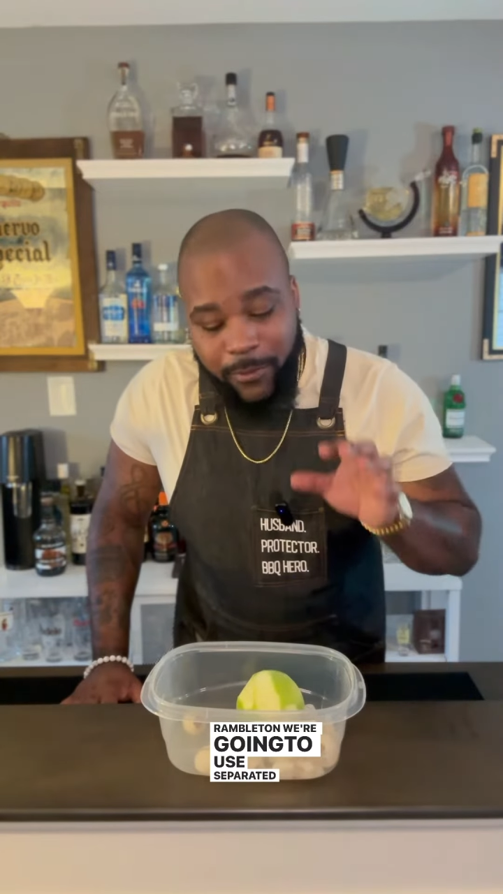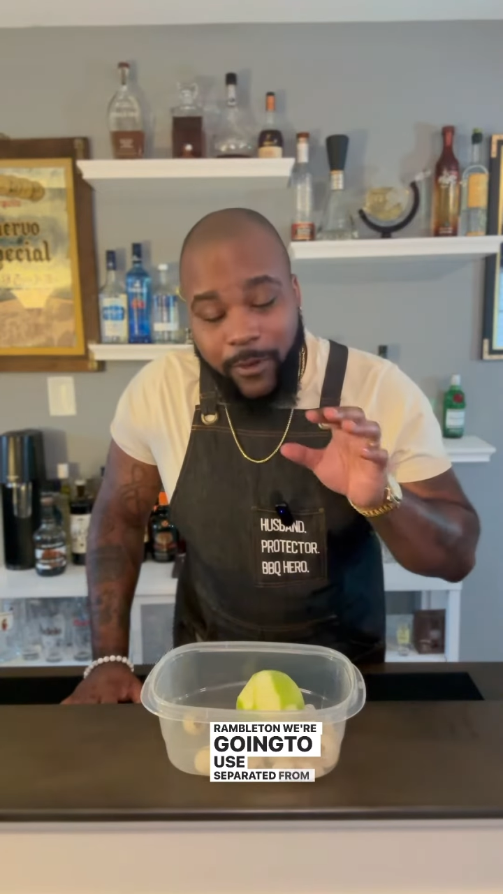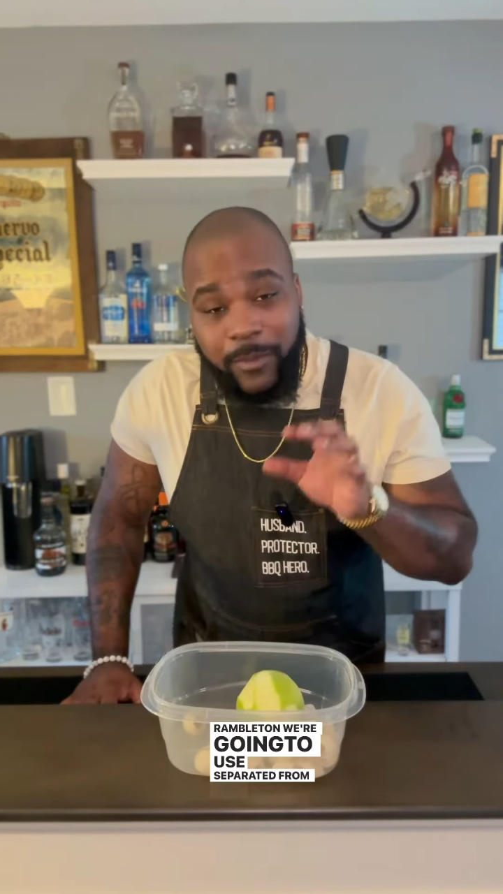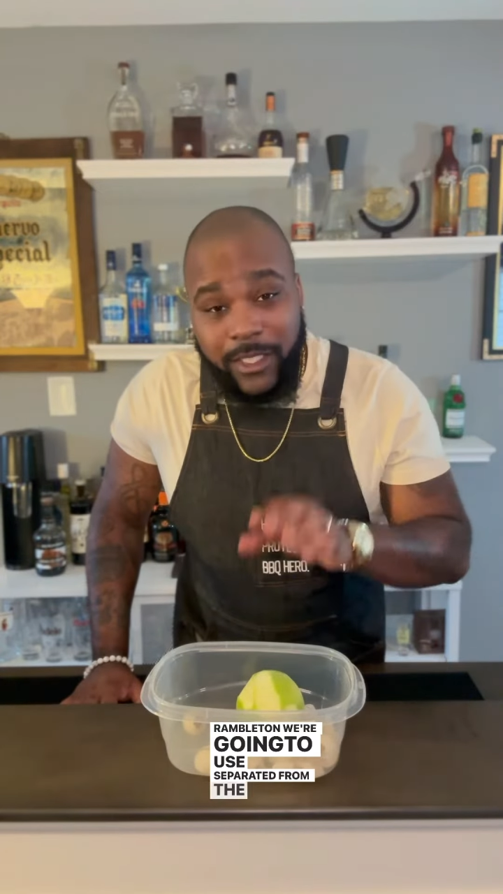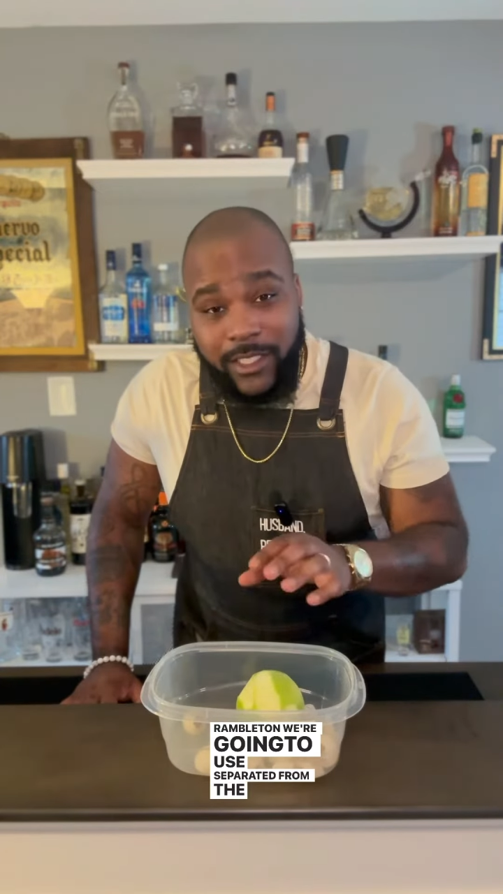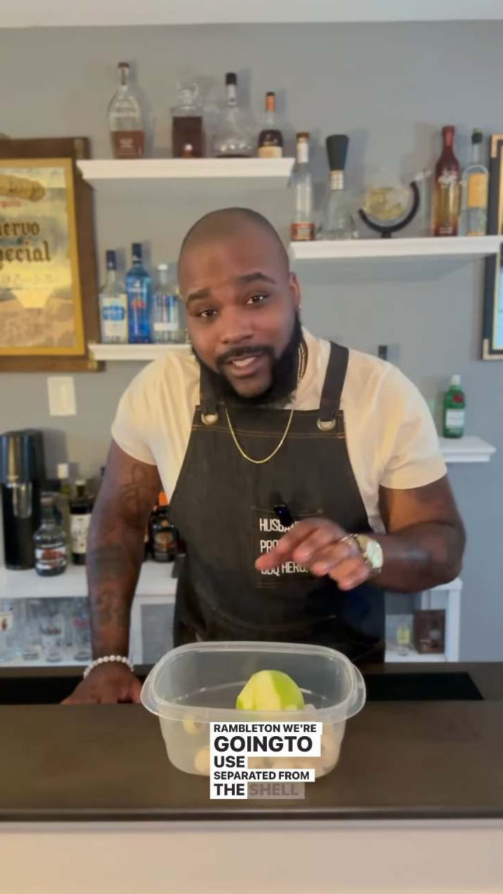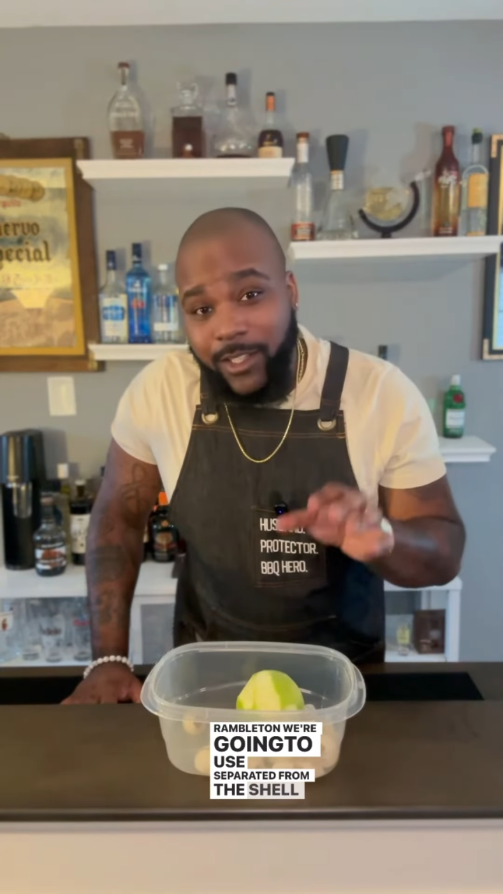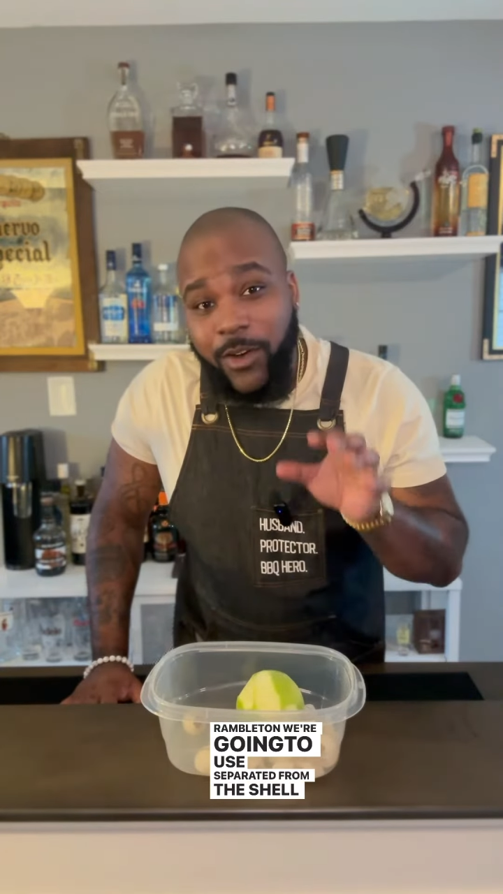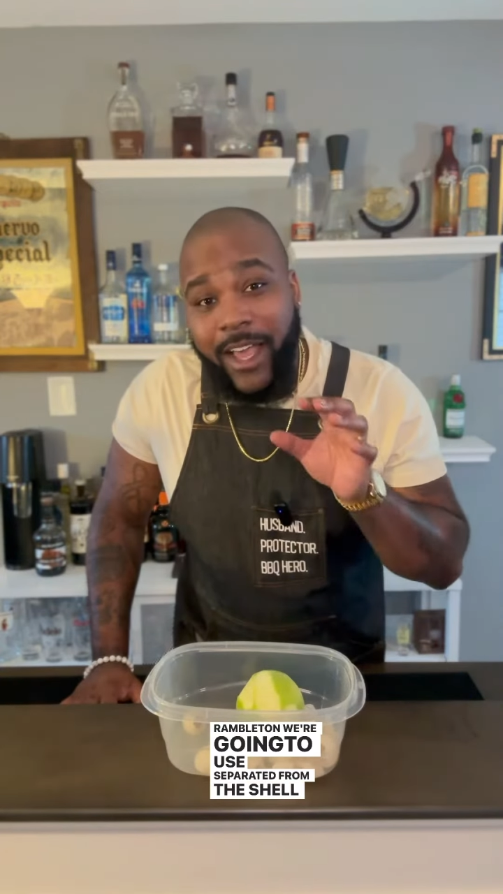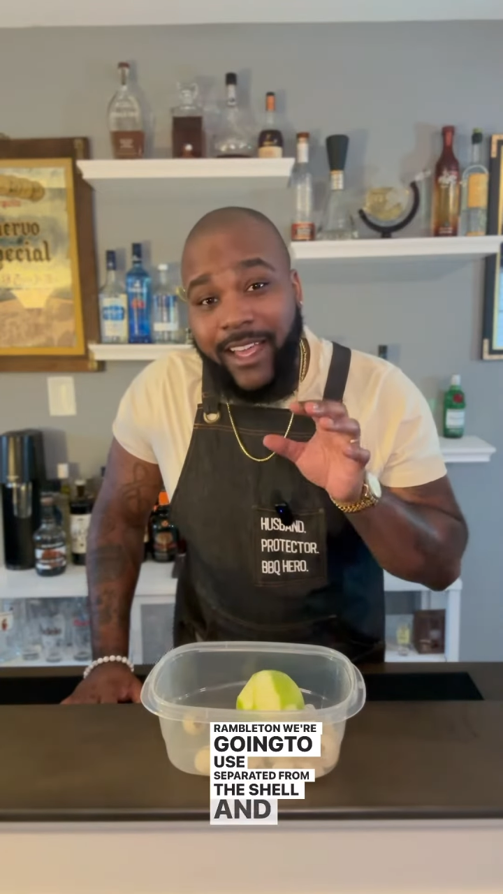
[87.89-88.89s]
from the
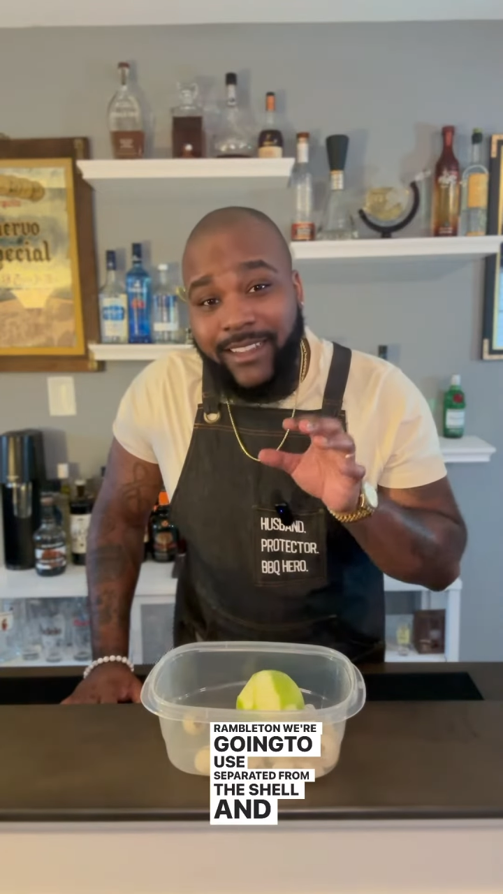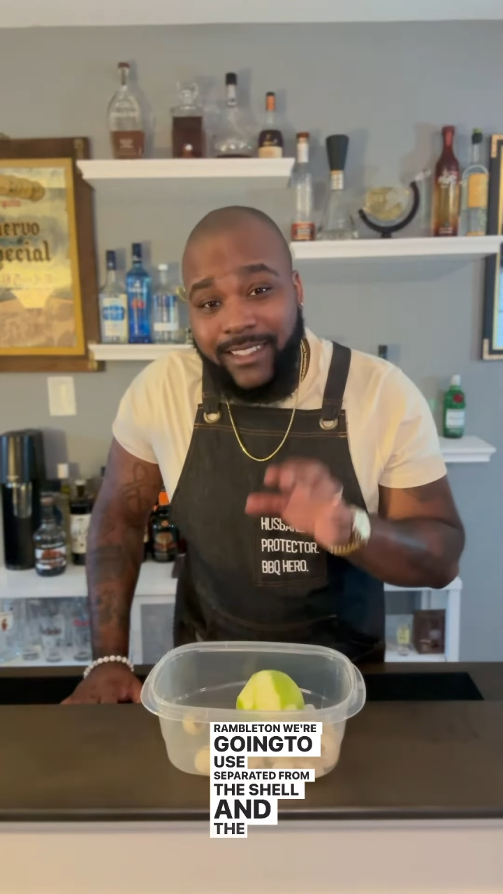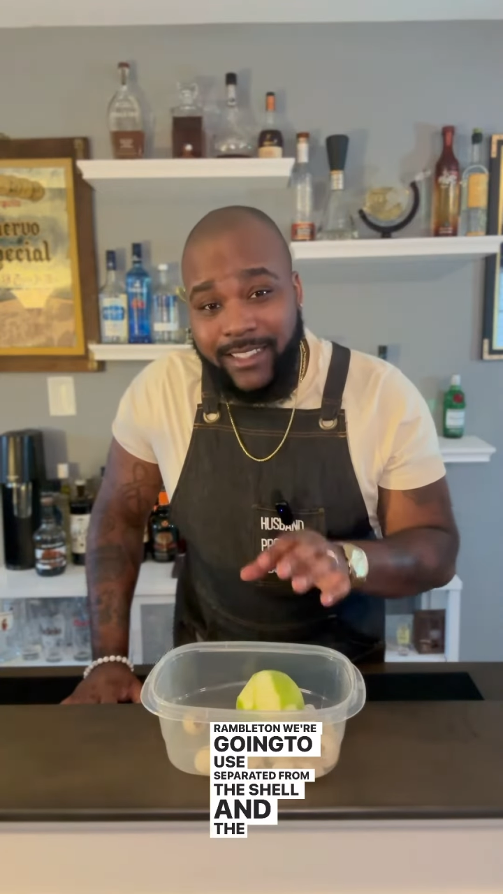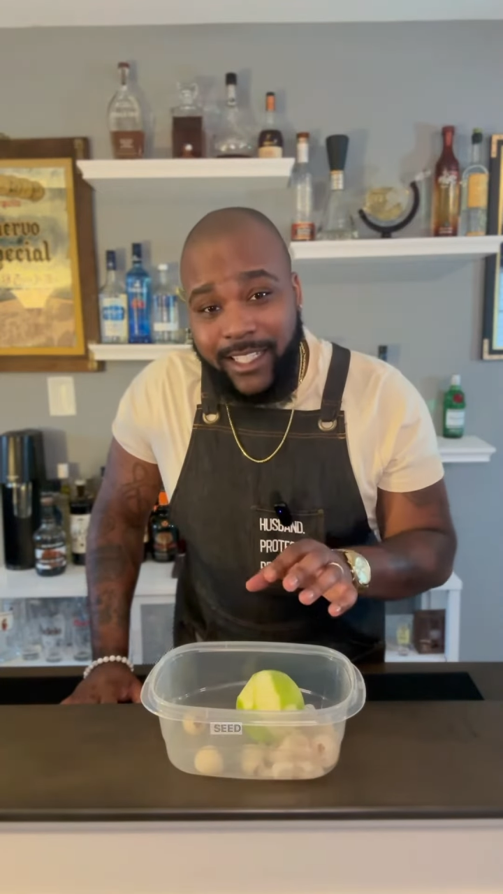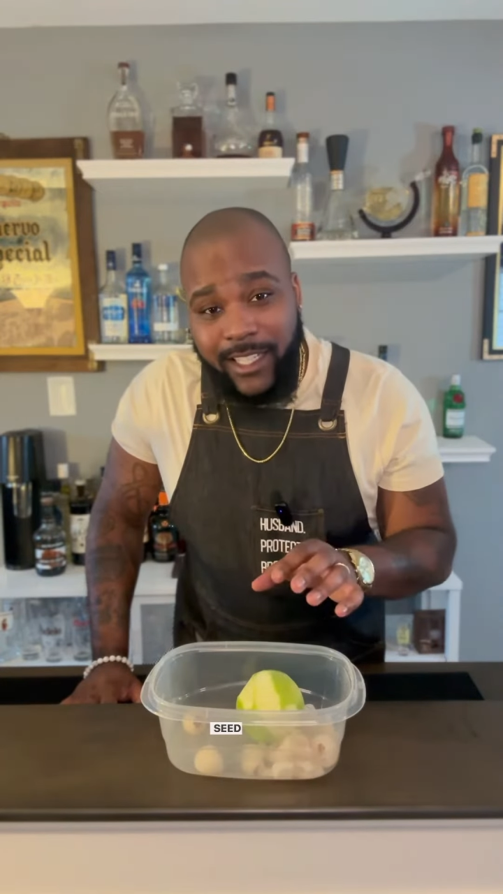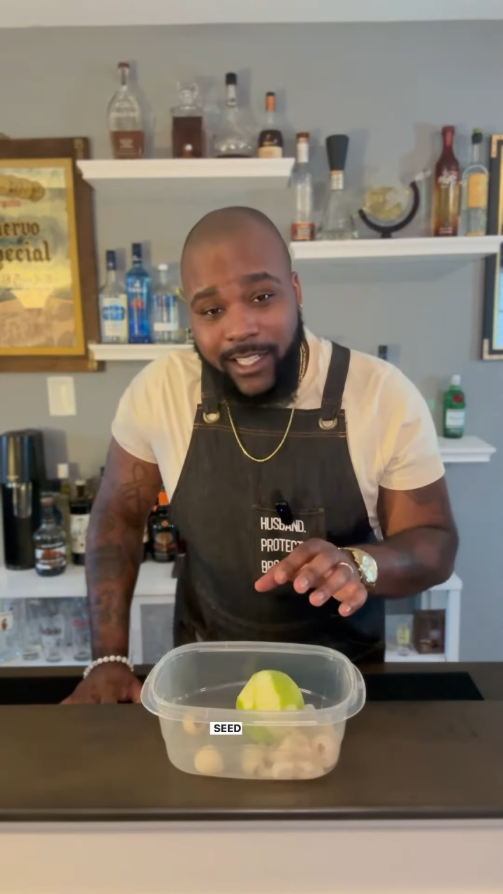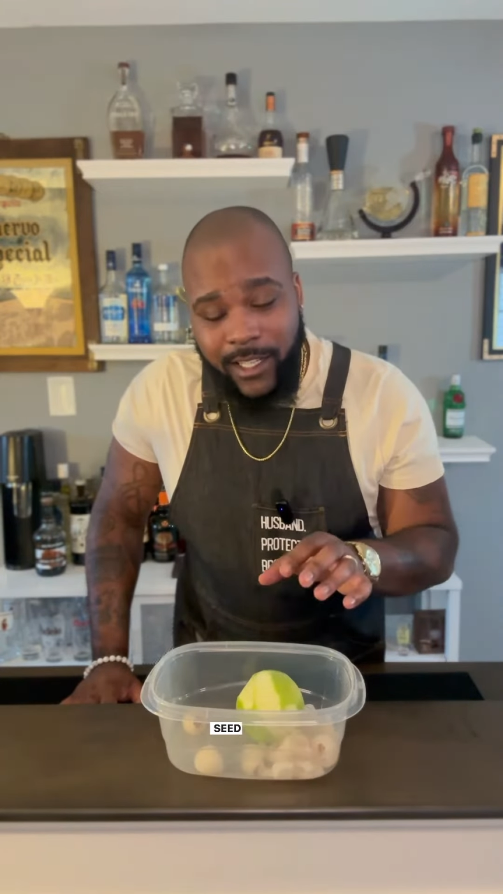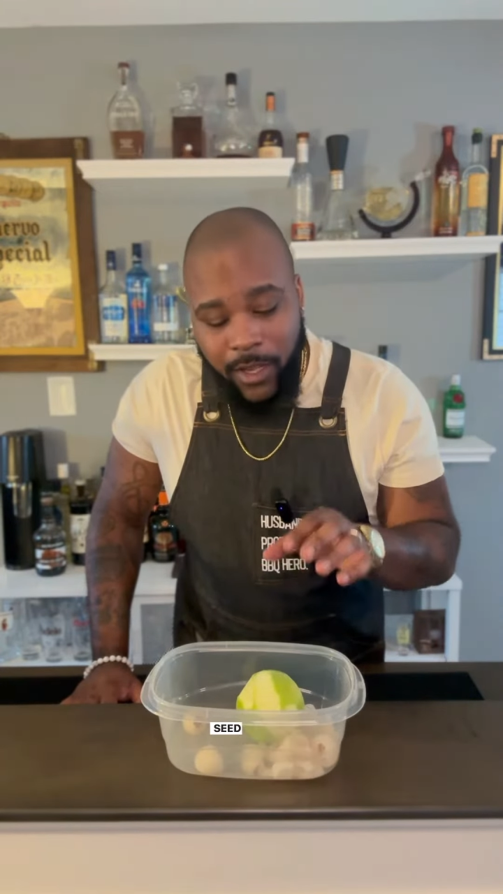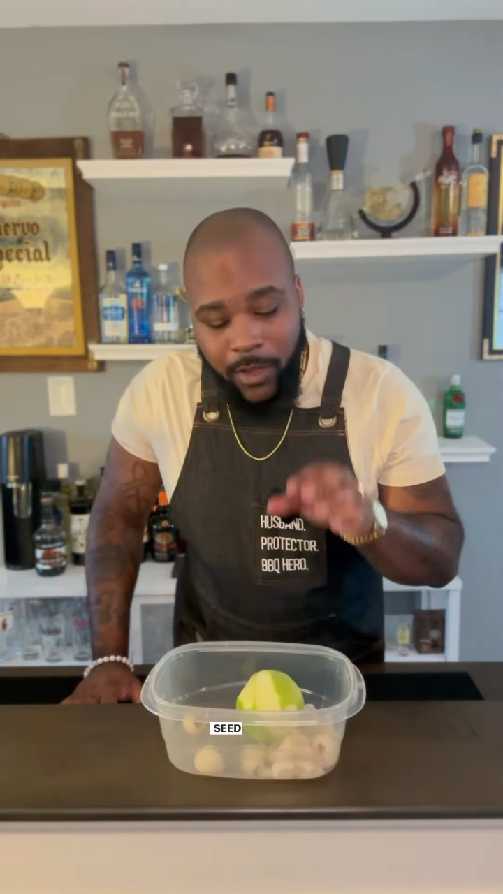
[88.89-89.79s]
shell and the seed